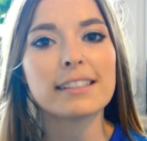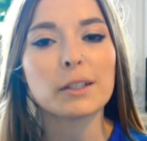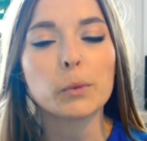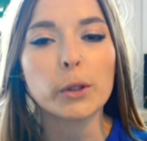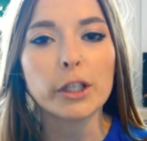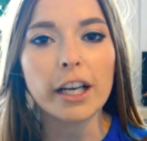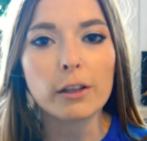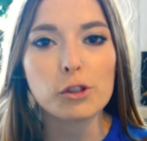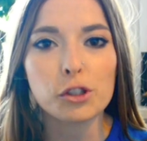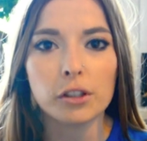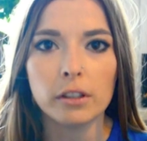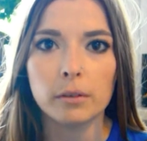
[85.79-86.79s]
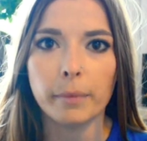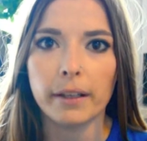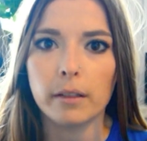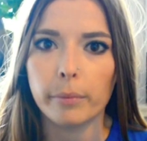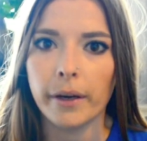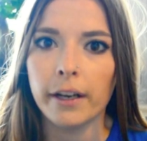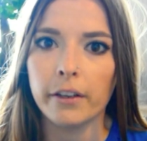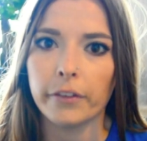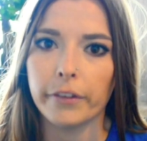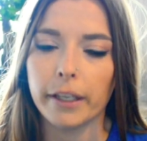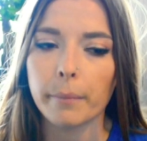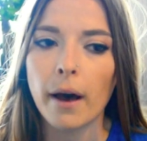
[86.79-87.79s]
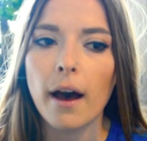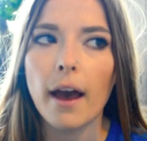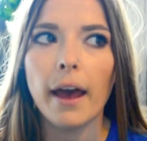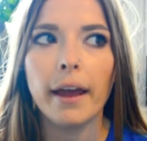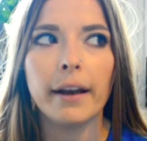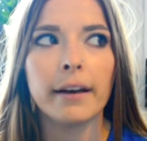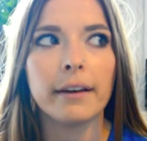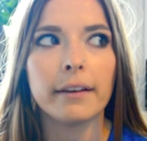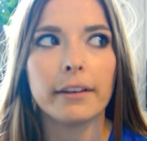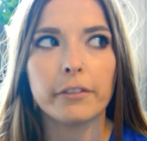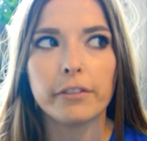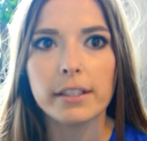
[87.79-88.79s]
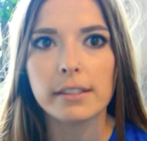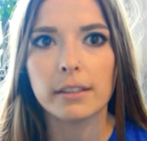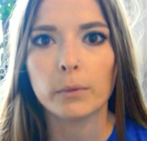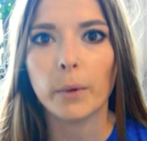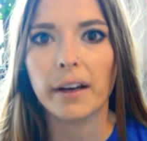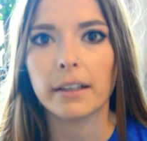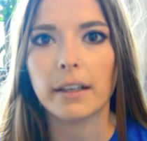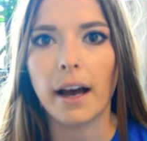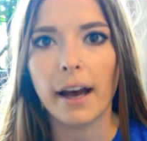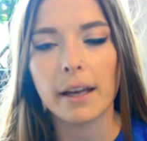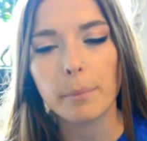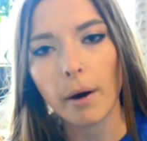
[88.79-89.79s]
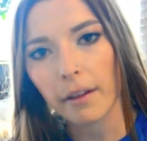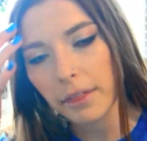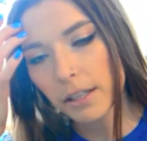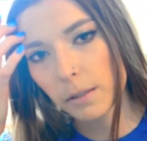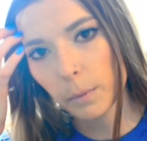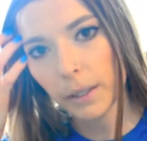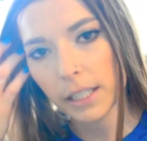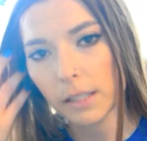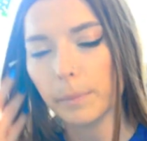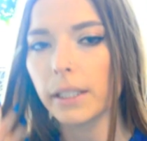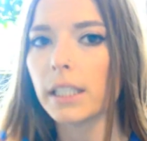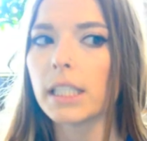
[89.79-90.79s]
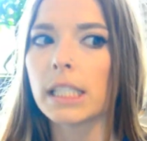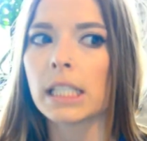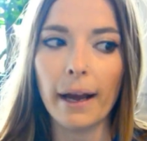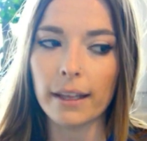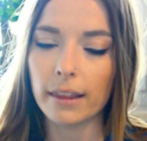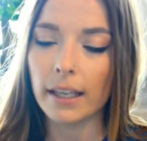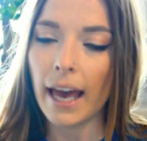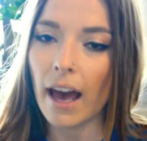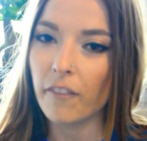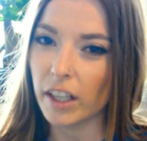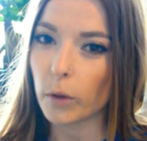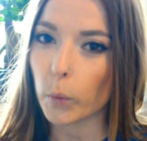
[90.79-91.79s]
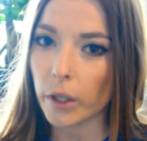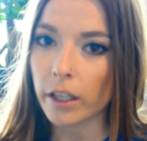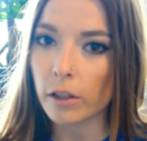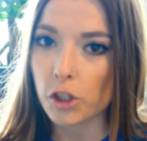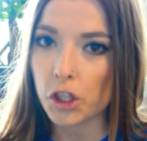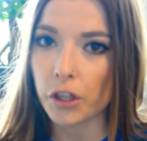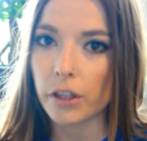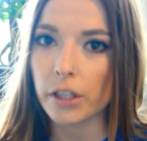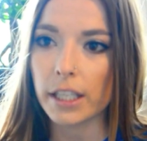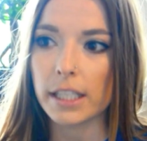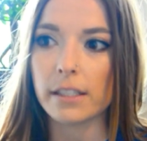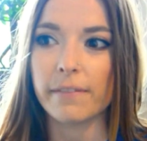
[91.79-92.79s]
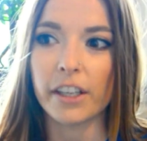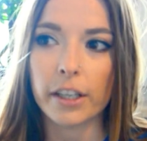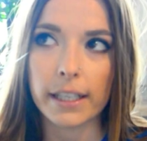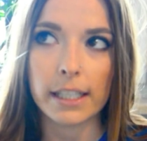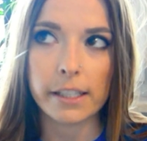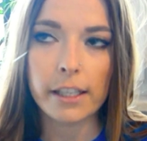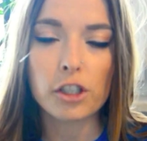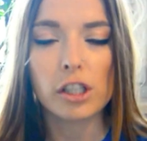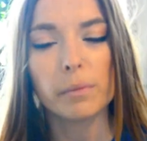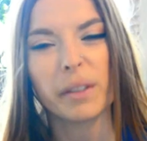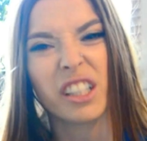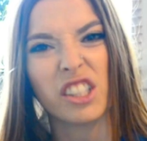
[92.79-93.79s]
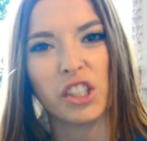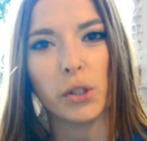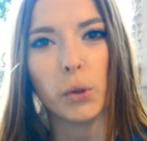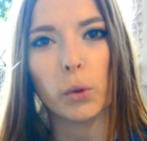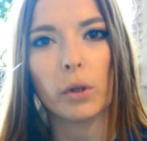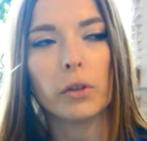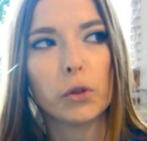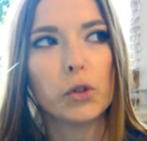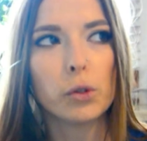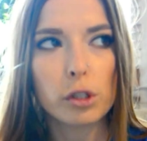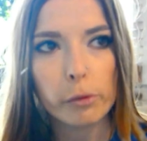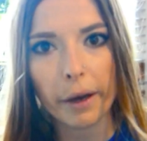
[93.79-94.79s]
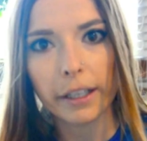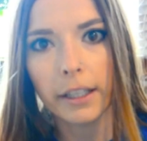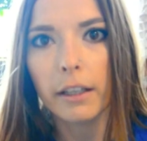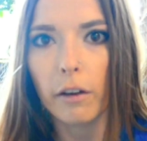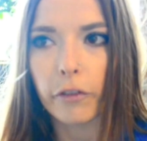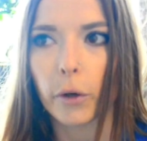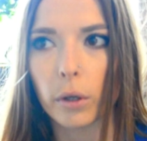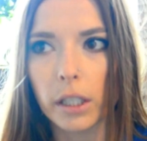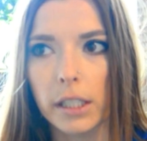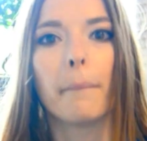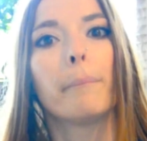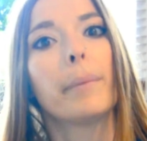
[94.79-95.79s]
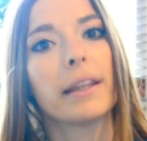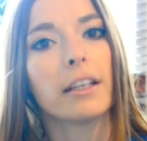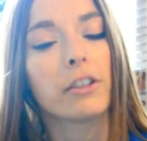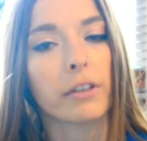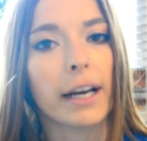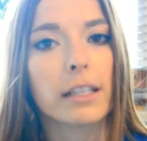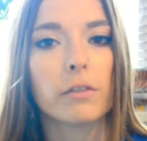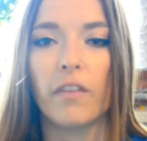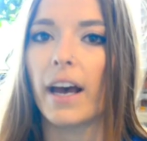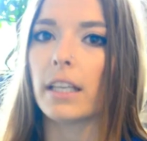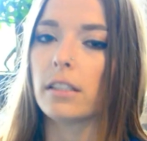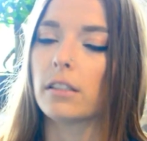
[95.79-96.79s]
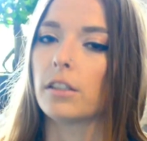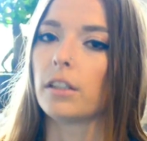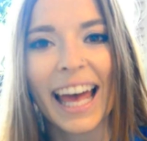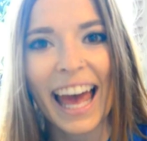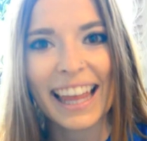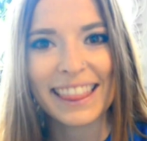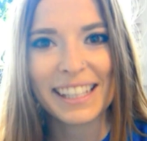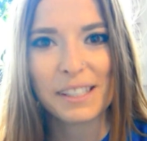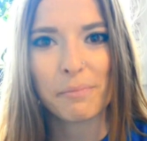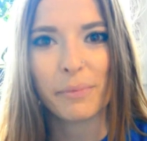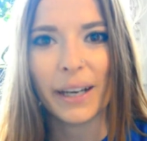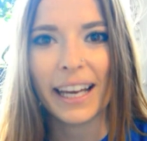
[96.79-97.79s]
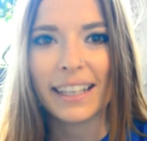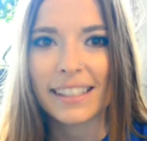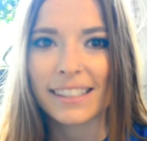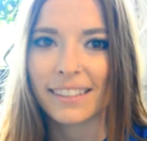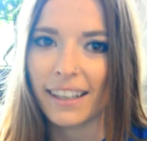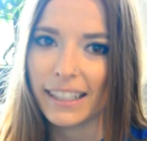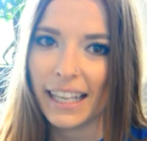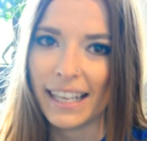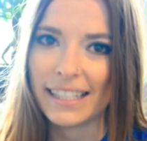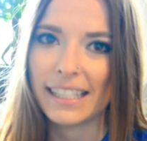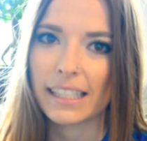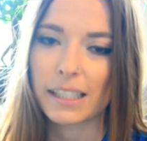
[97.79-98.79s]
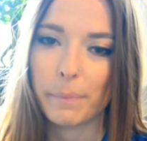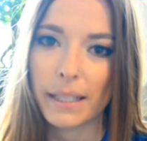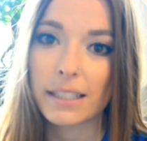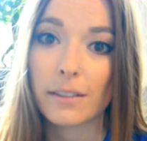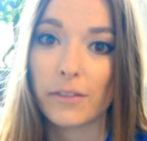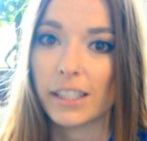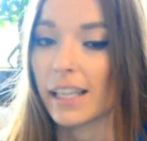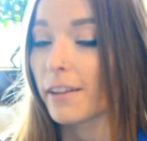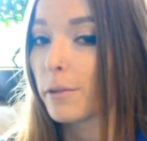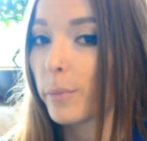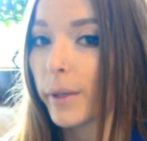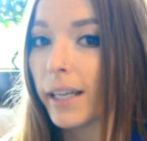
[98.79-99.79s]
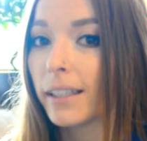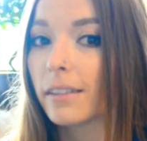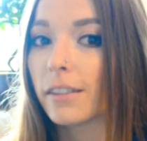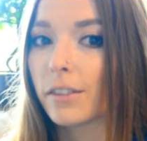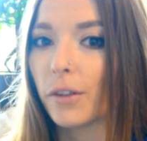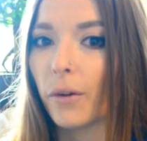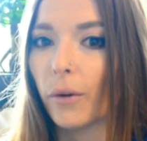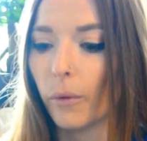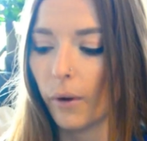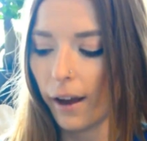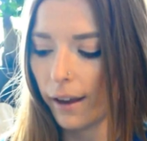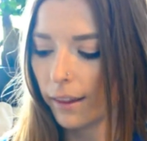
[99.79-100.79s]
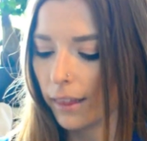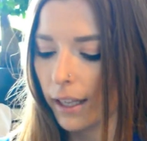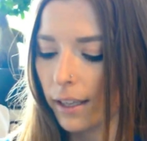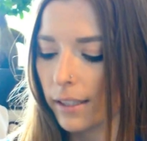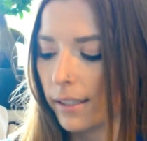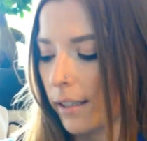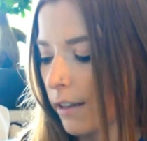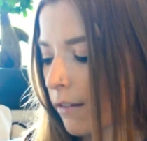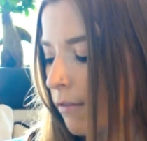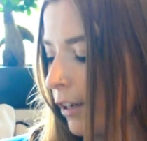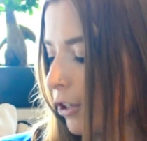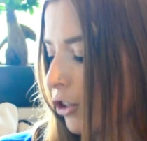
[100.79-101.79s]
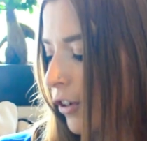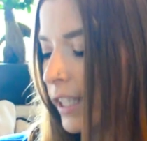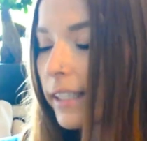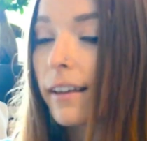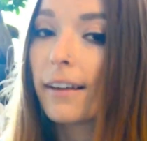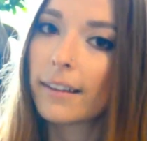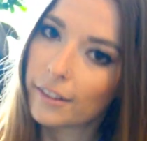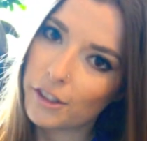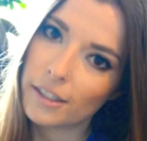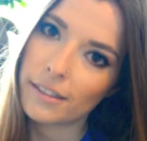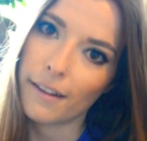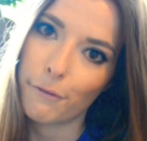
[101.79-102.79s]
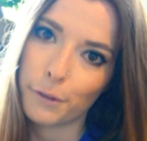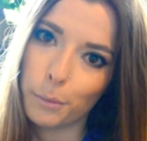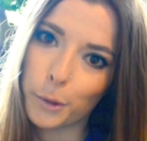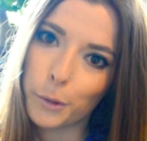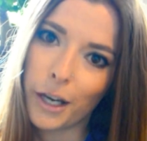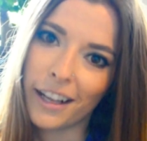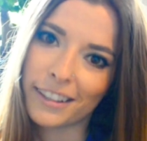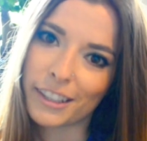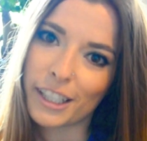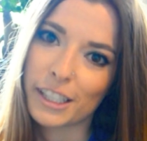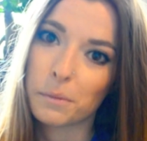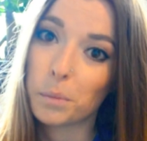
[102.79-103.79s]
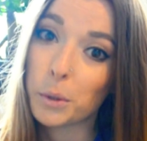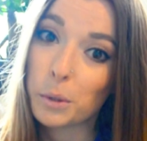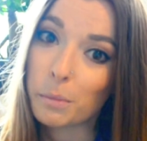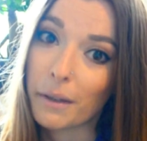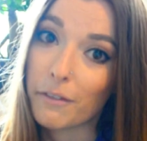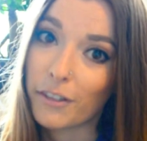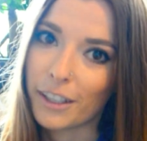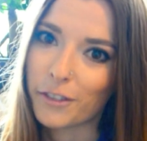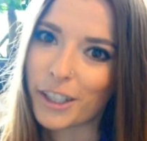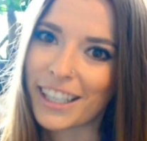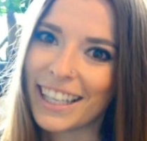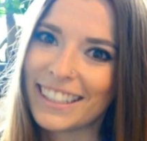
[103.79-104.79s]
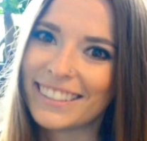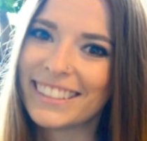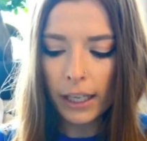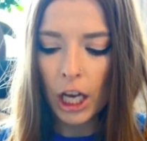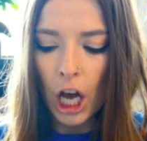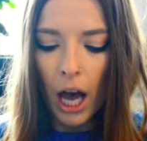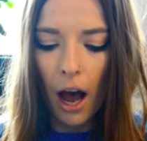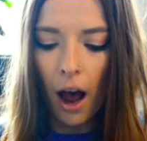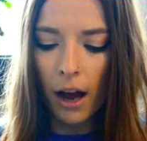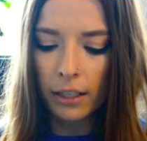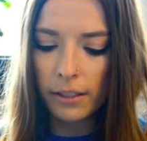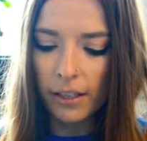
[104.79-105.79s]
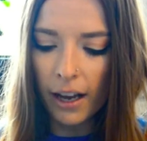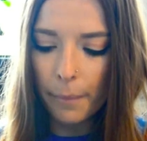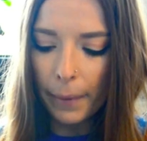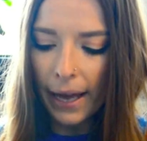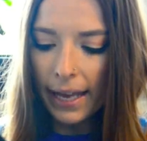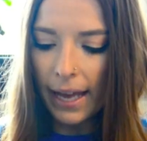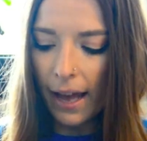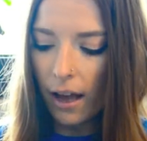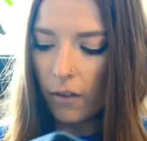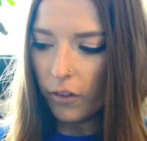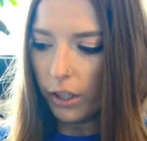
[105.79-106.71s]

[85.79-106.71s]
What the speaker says: is a workout shirt by the brand Arima, and the reason why I bought this one is because I think having a workout shirt is very essential because you do sweat in it, of course, but it dries faster. And this brand is not as expensive as other brands, so I think it's a great choice, and I just love the blue color because blue is my favorite color. On top, I have